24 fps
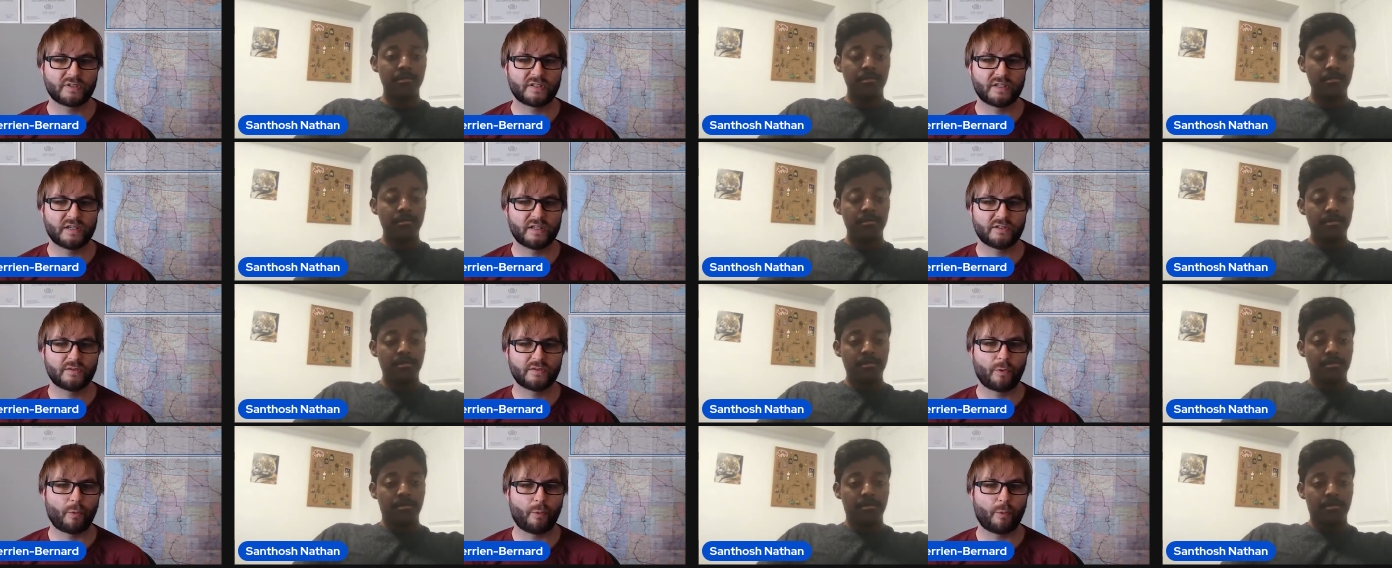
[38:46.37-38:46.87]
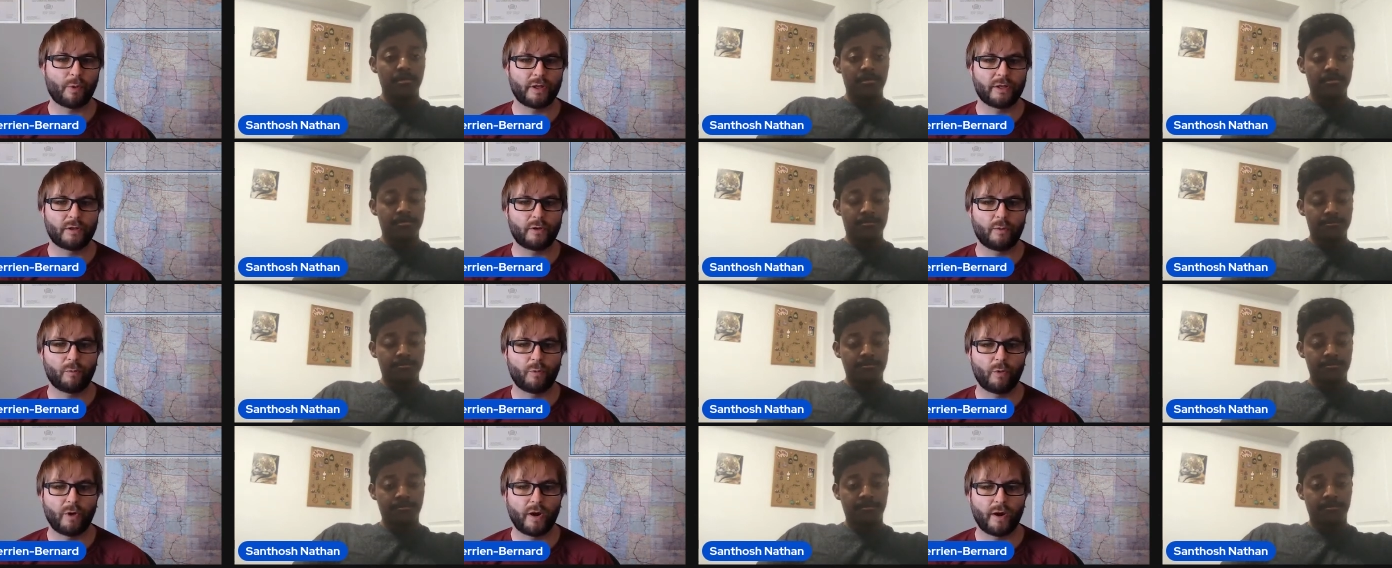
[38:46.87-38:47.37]
Speaker 1: sense for
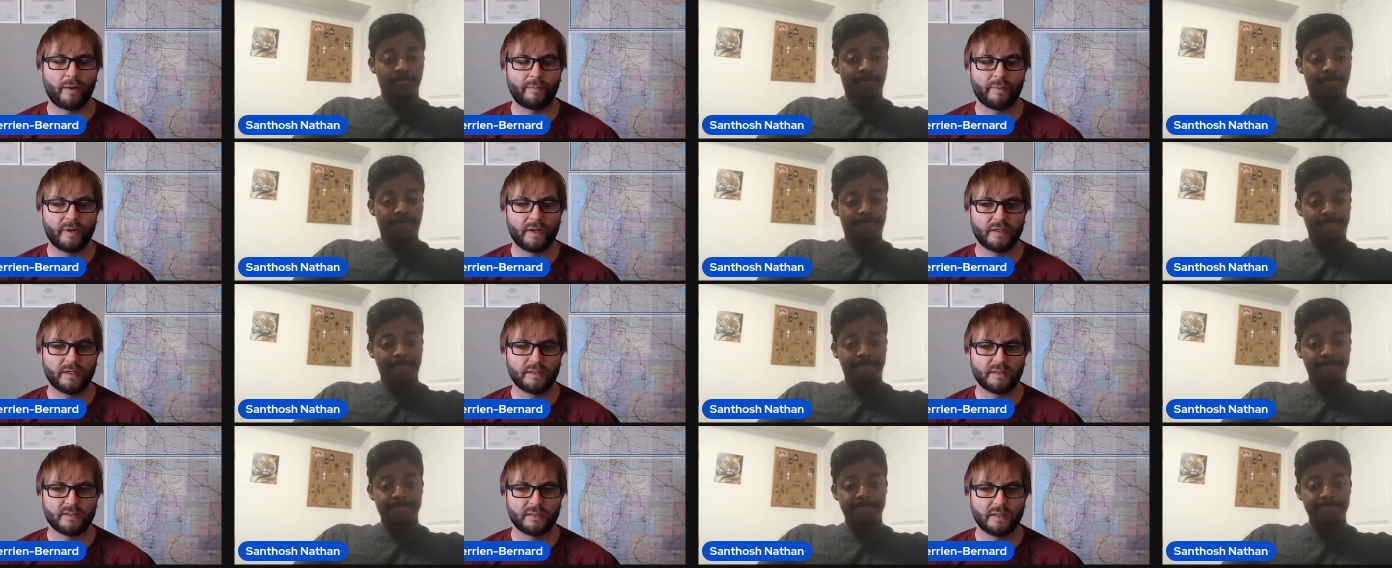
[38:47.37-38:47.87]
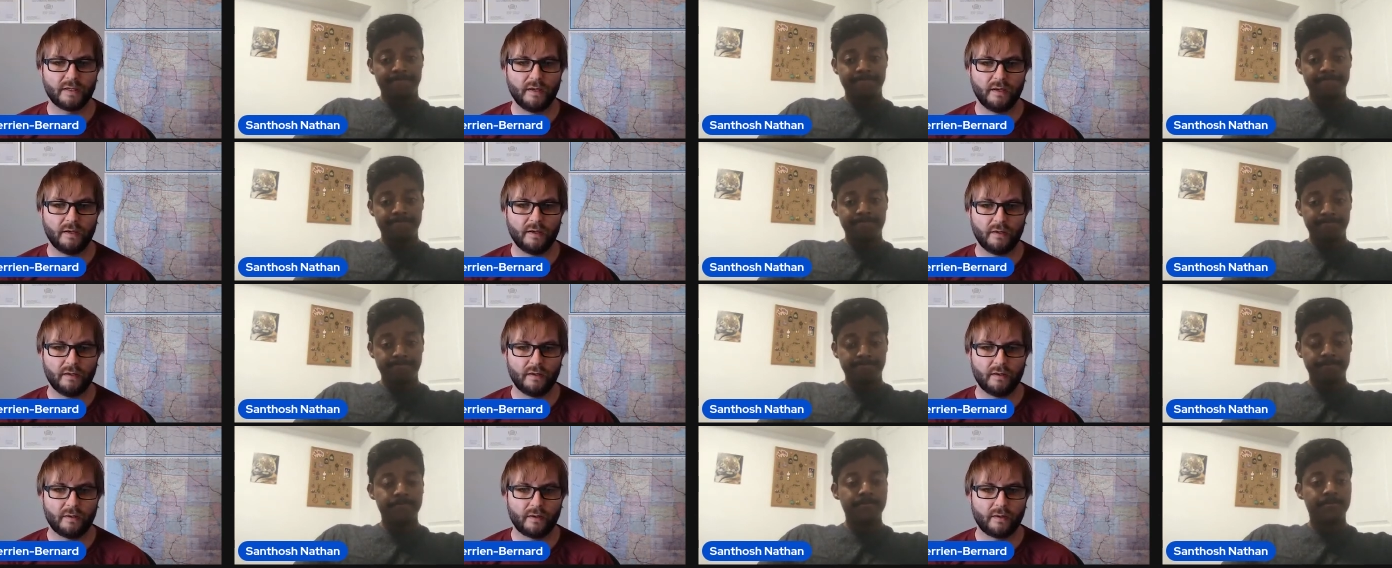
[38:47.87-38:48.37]
rental properties.
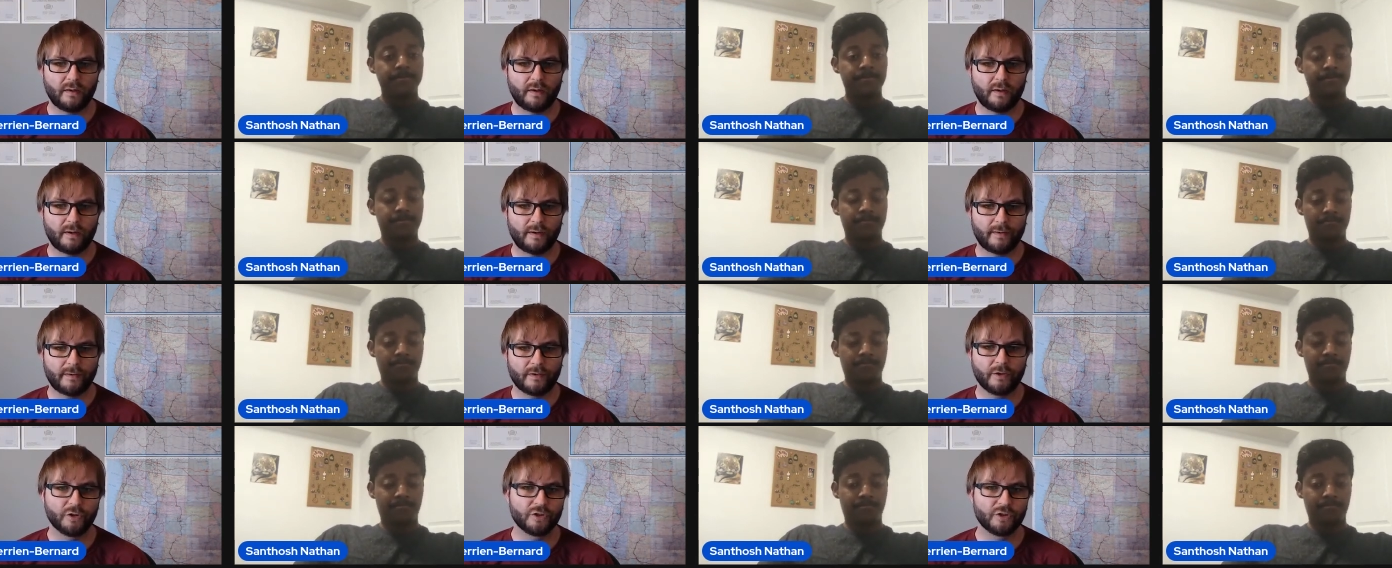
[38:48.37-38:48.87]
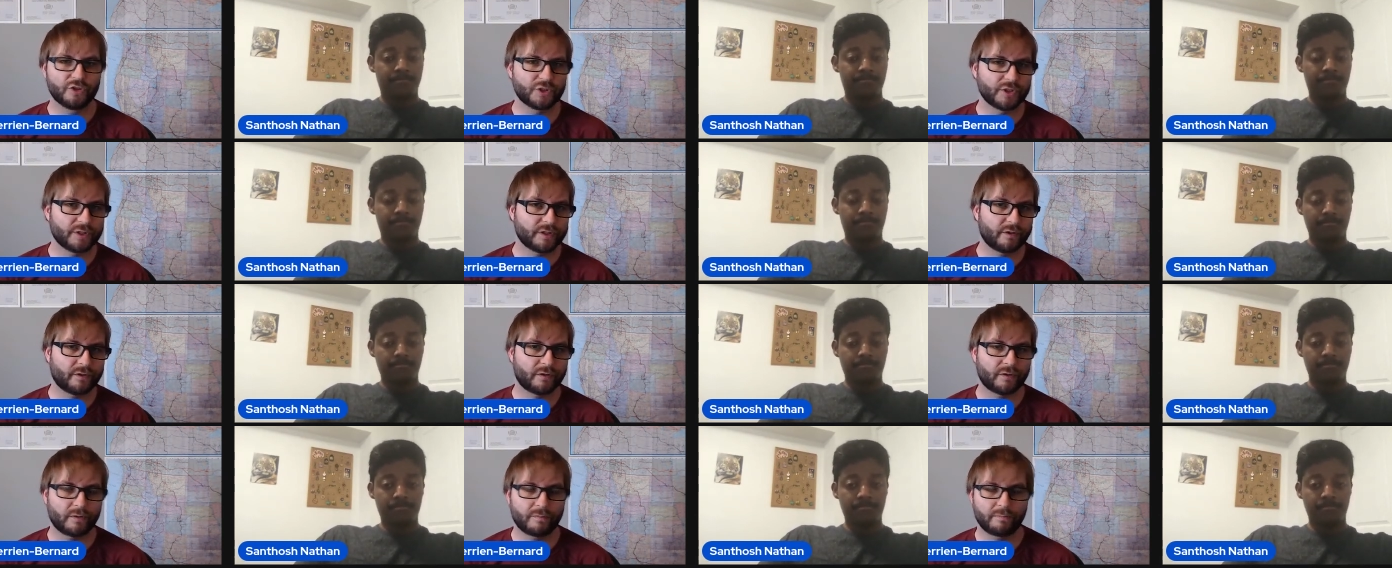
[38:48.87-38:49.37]
Uh, usually
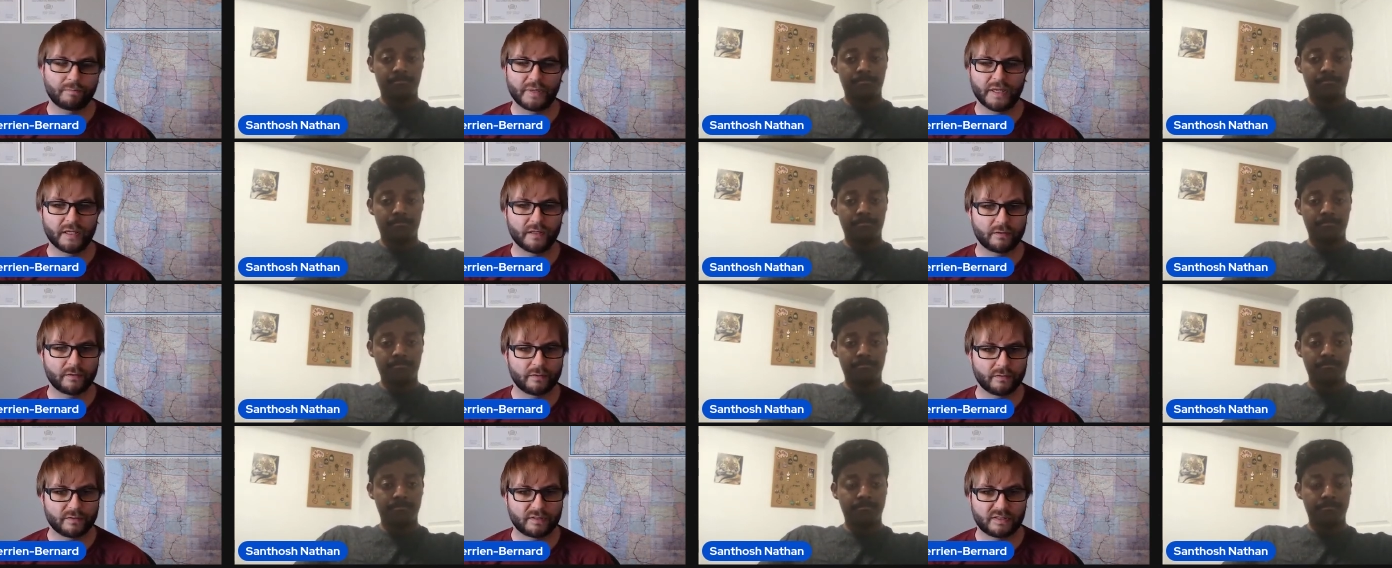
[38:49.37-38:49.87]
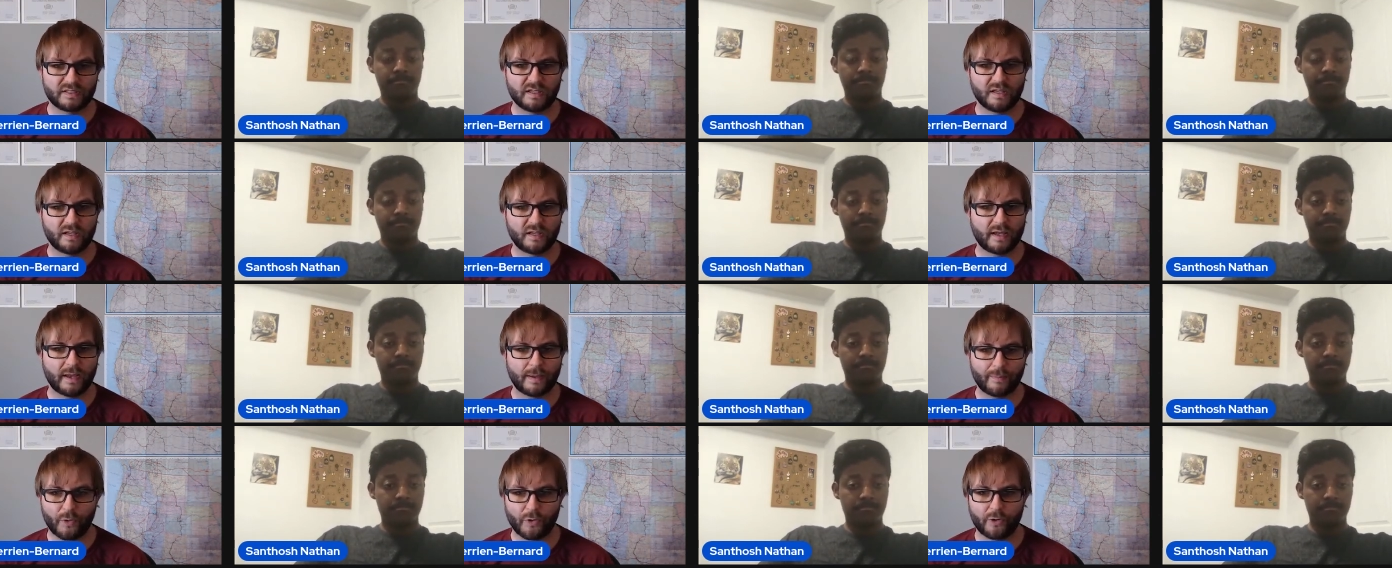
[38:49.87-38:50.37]
the B to C
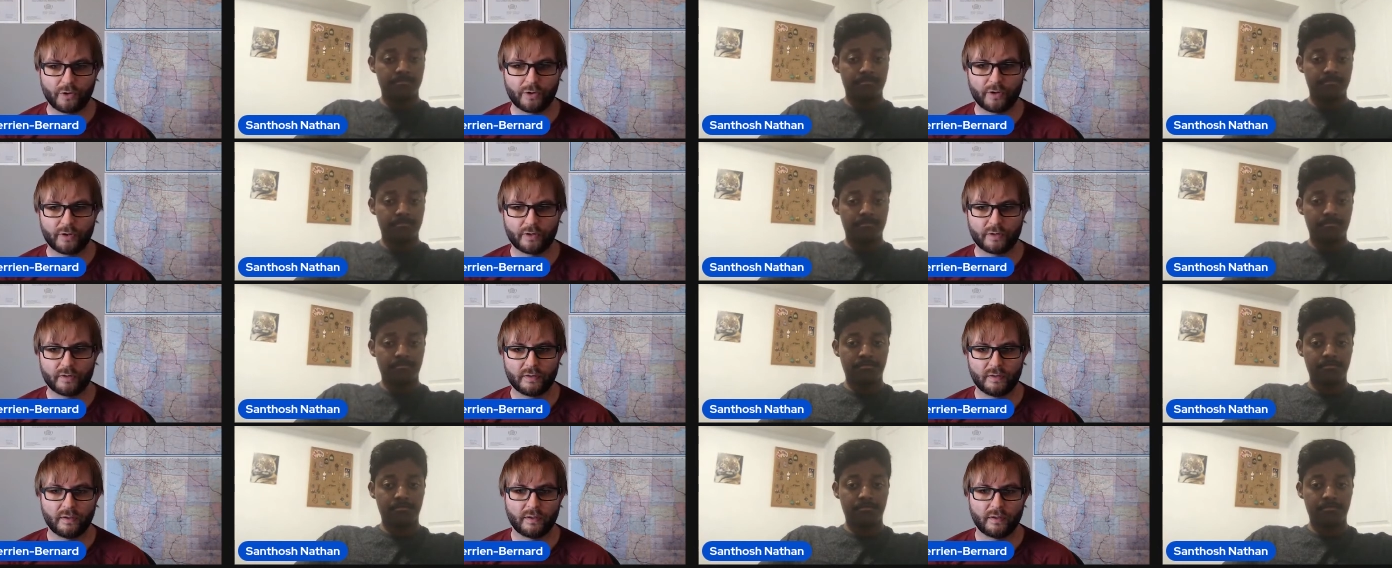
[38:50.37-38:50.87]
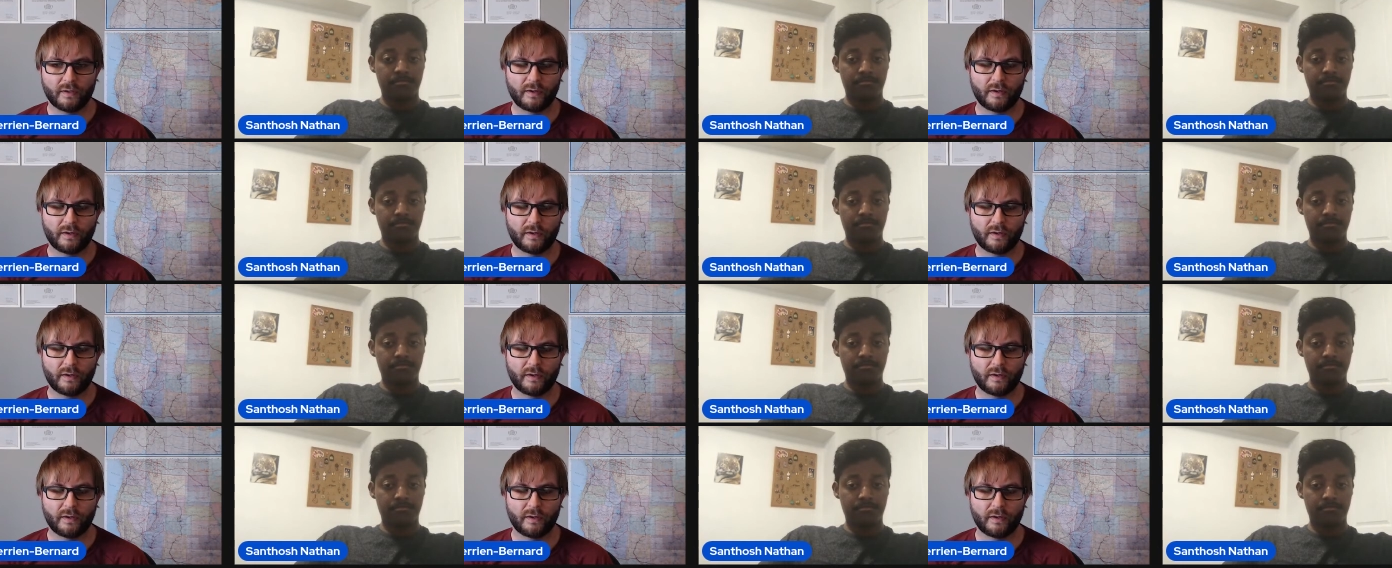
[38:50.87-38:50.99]
neighborhood.